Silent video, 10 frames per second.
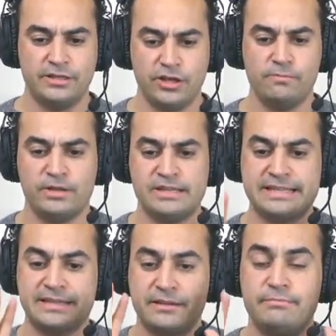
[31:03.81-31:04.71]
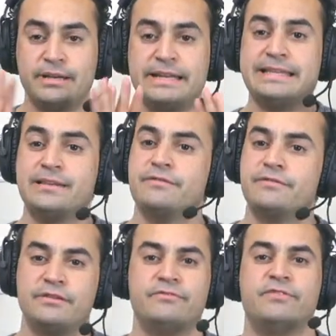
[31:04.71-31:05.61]
No, because it's a completely
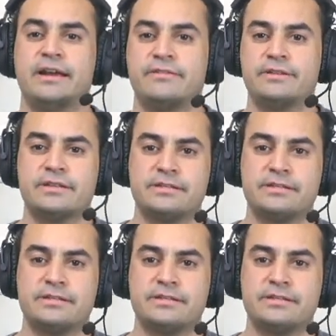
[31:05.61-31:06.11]
different virus.